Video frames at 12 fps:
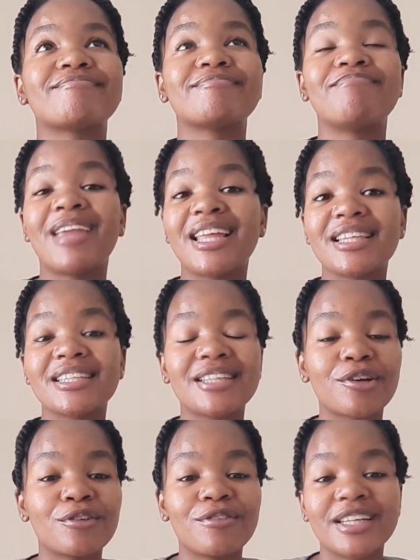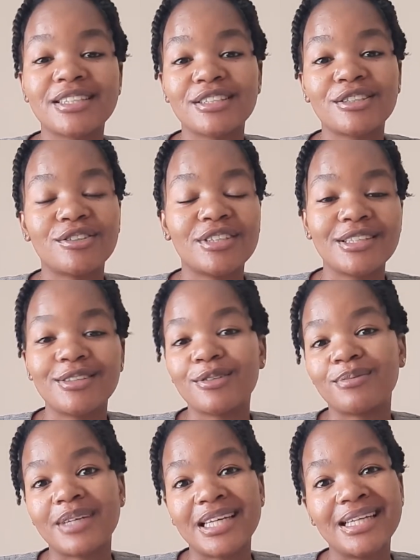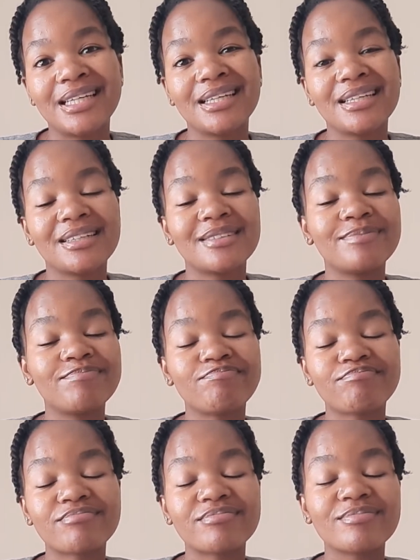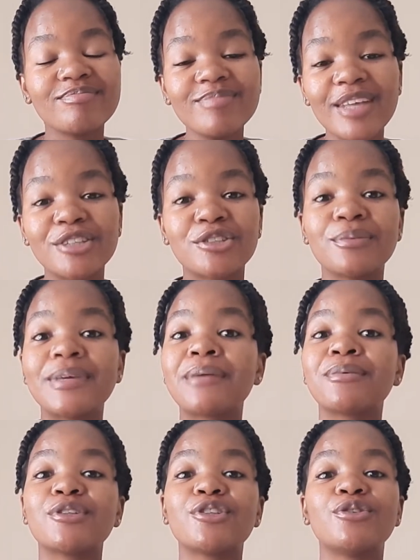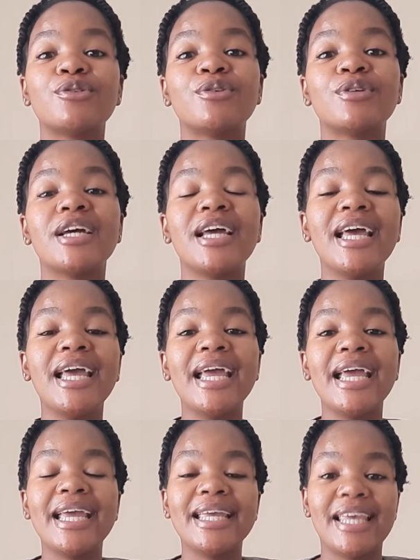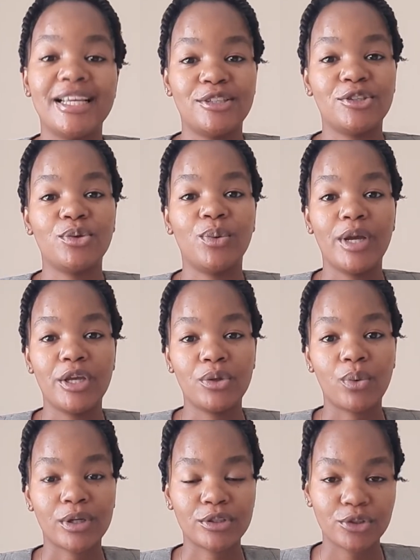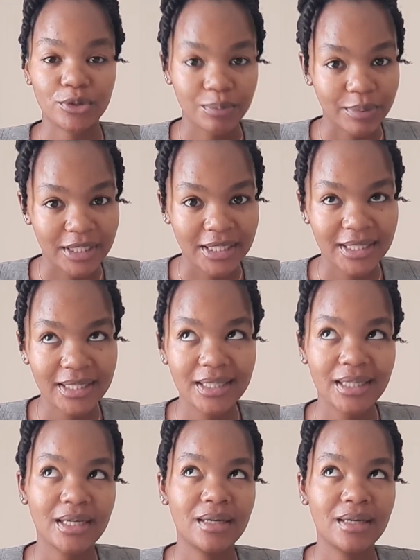Make the sacrifices you need to make to be able to get to where you want to be.